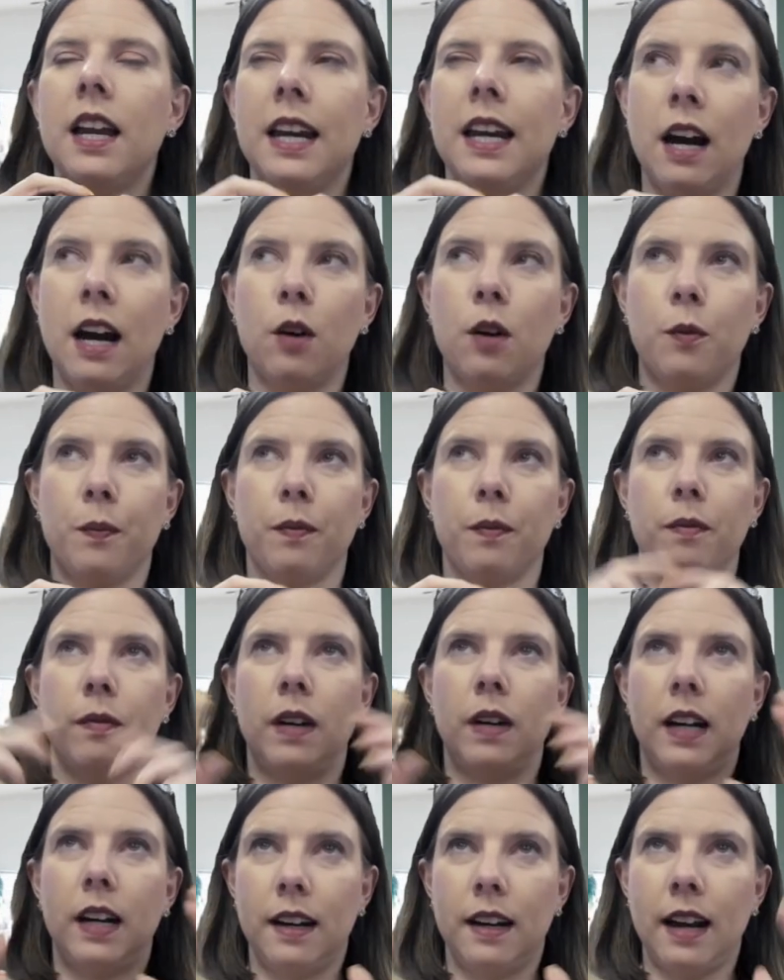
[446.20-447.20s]
Now,
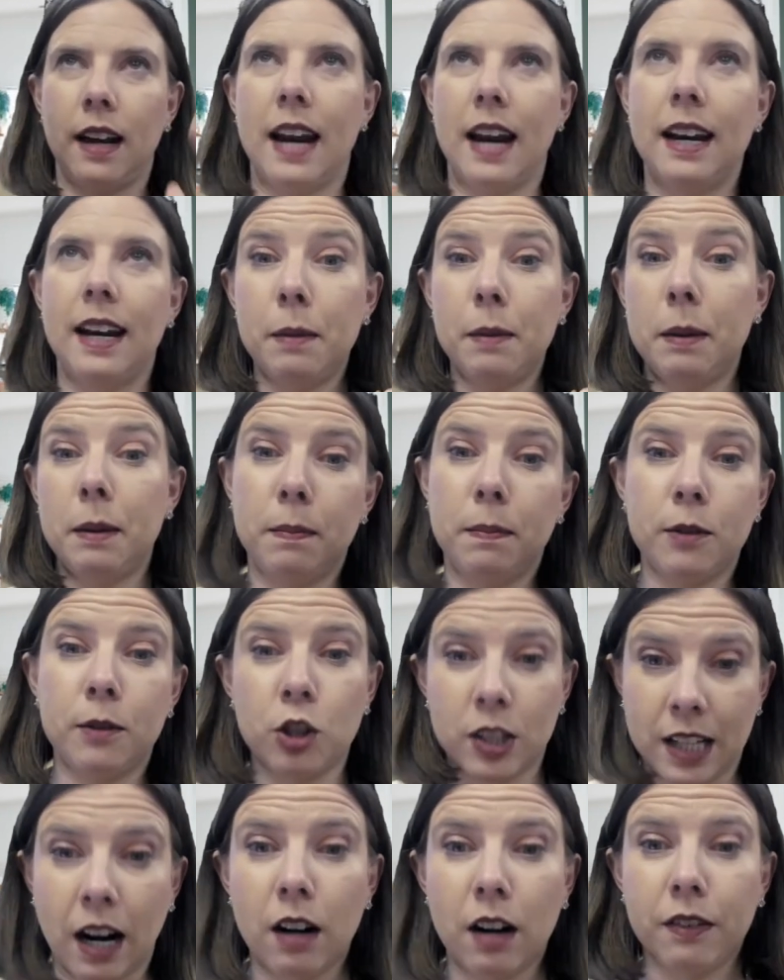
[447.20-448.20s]
and let me
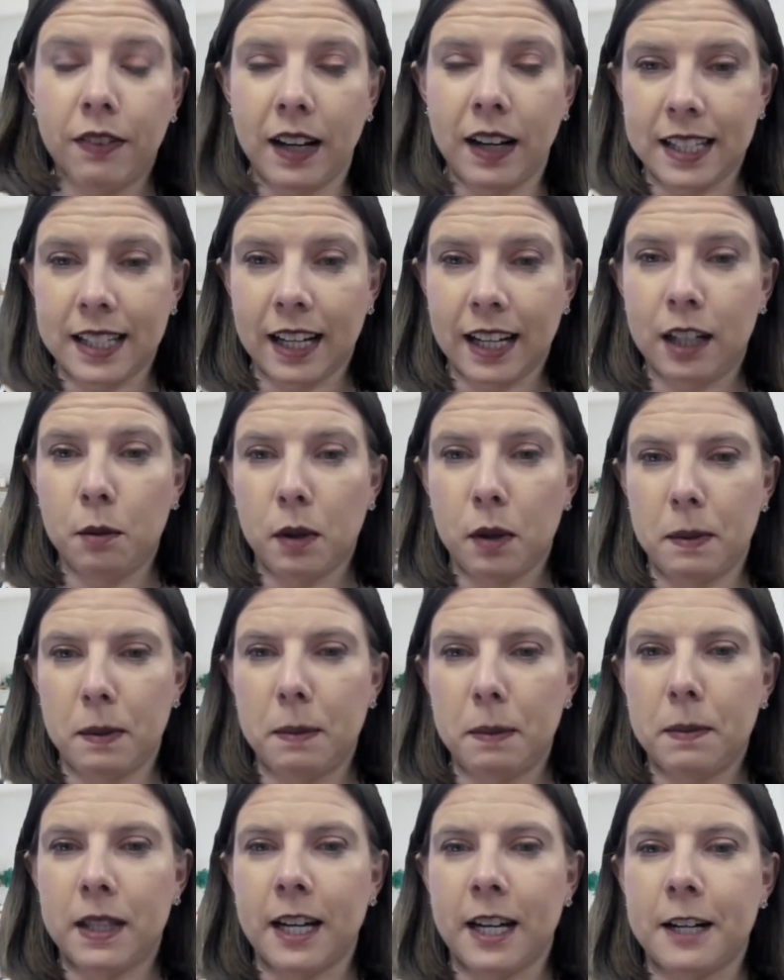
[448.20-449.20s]
just clarify exactly what I
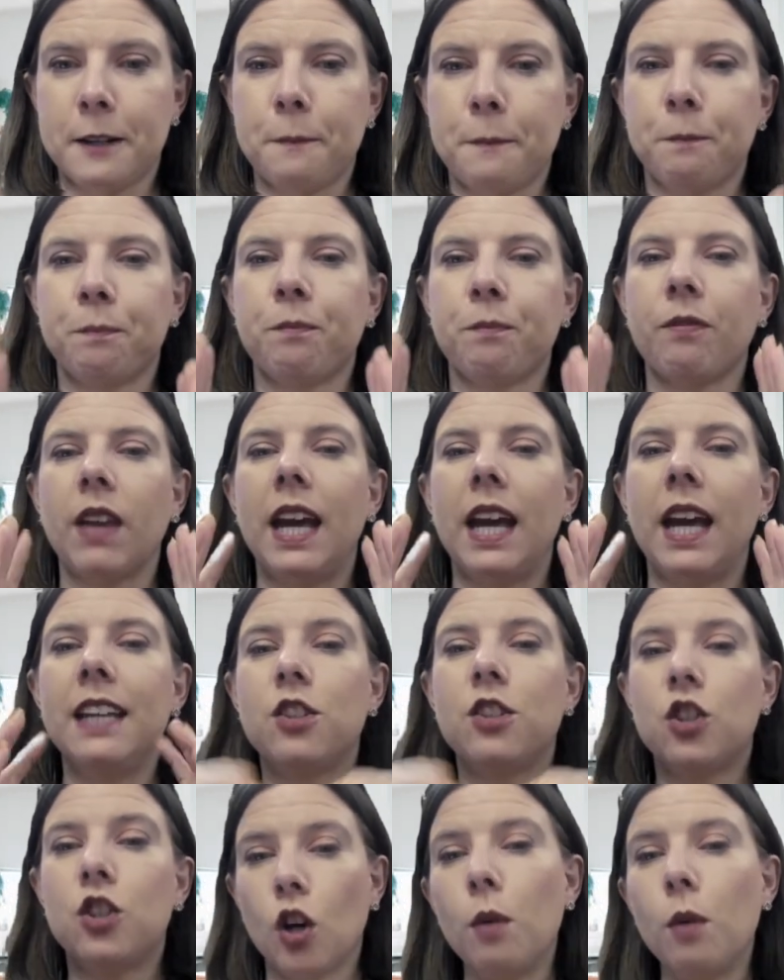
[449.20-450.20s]
mean by that. In
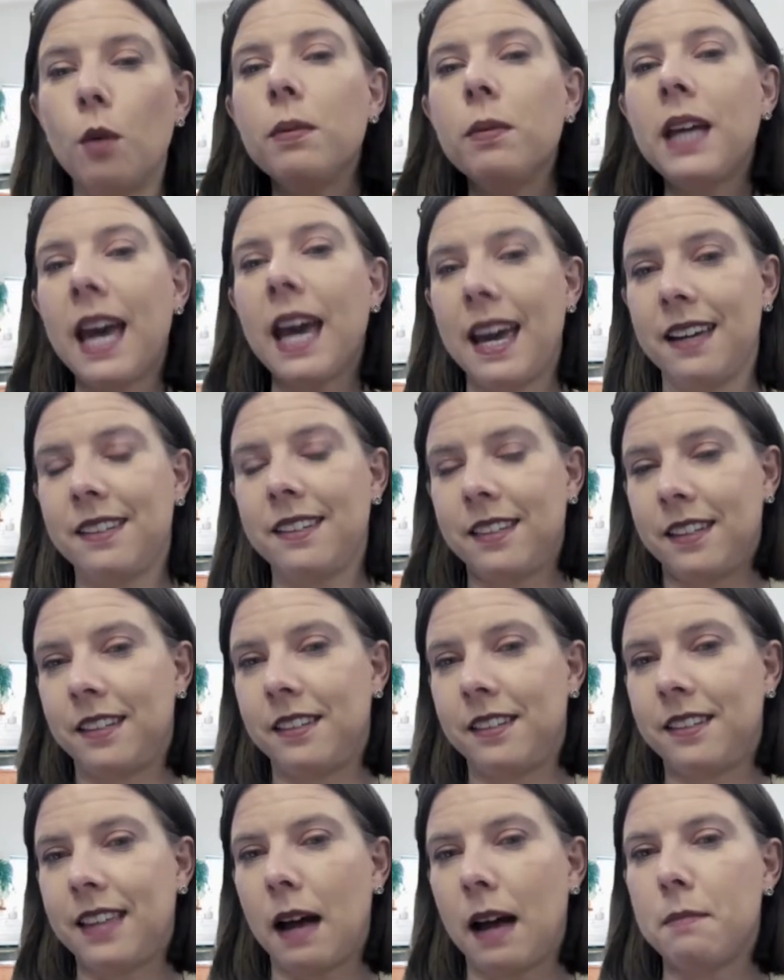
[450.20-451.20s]
some
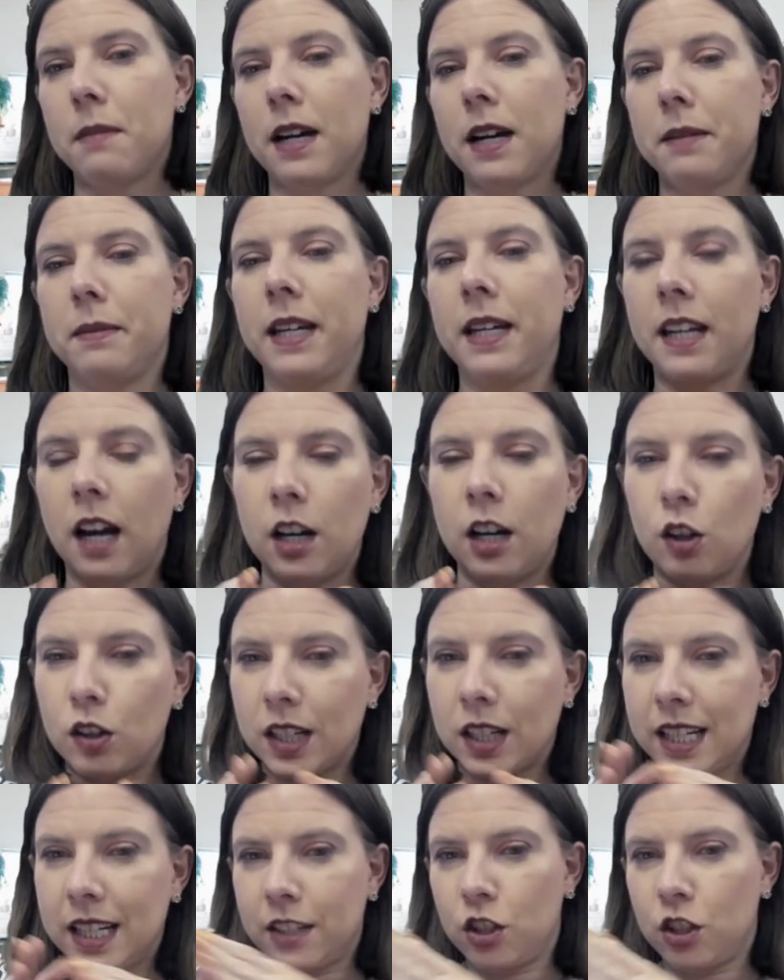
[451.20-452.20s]
cases, that might mean I look
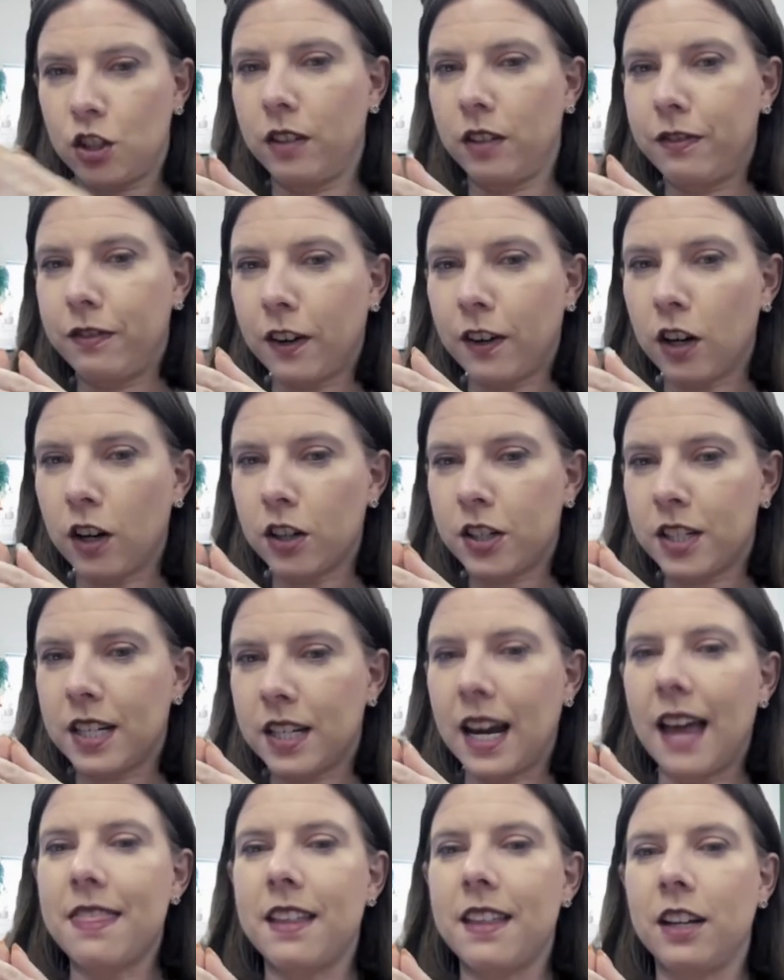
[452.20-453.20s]
at E S G first
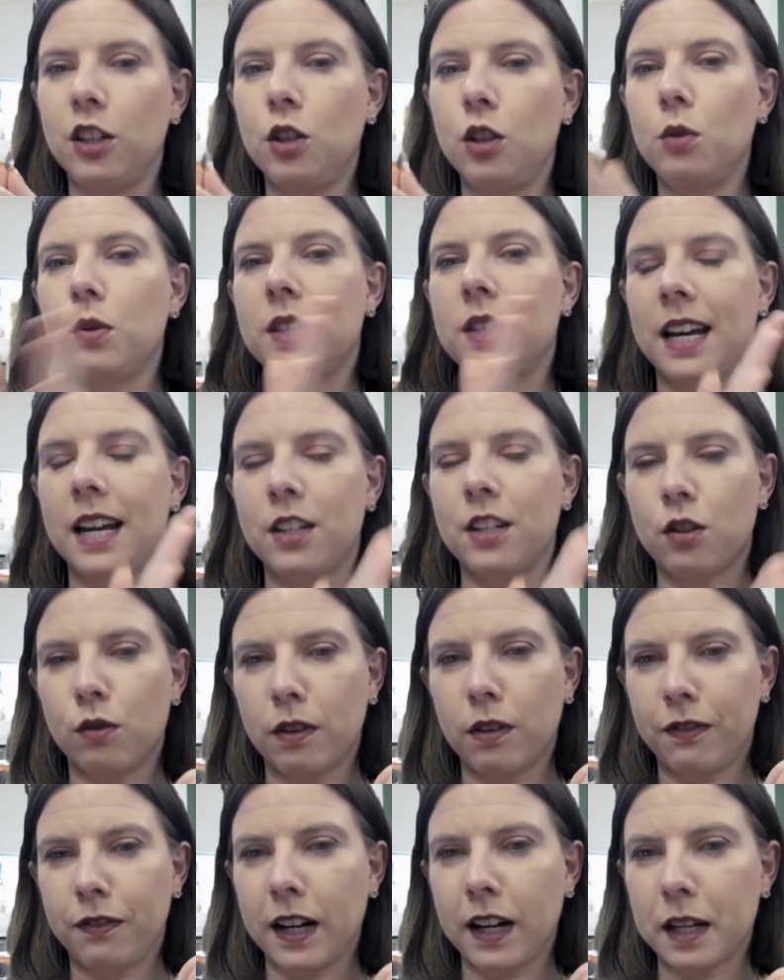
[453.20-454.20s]
and then use that to
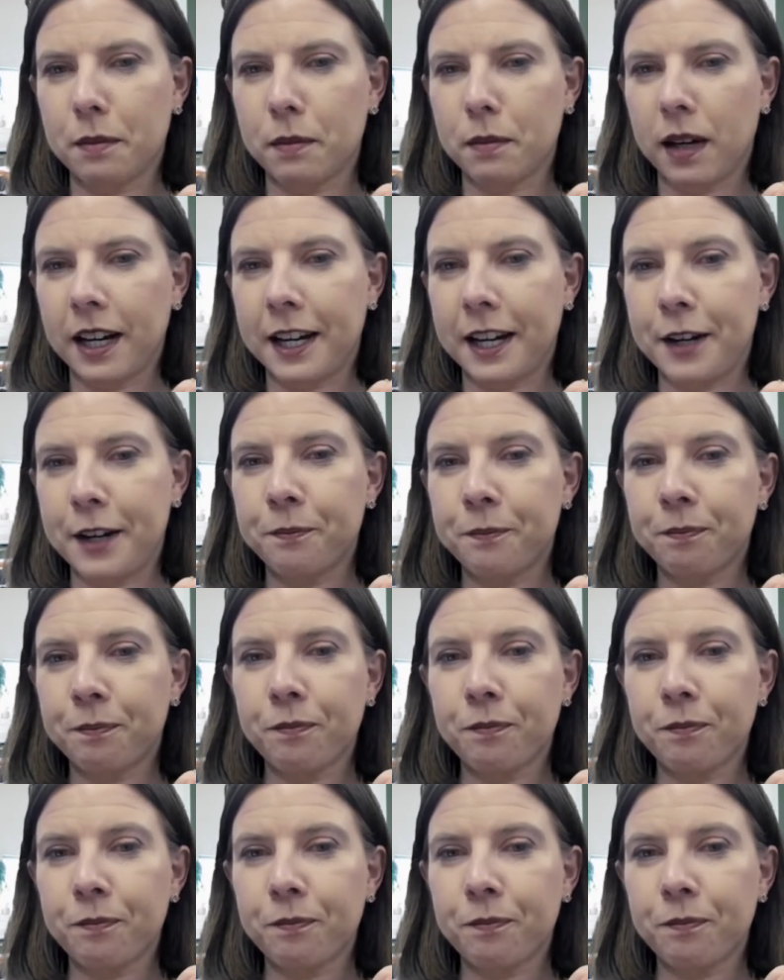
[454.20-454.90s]
refine my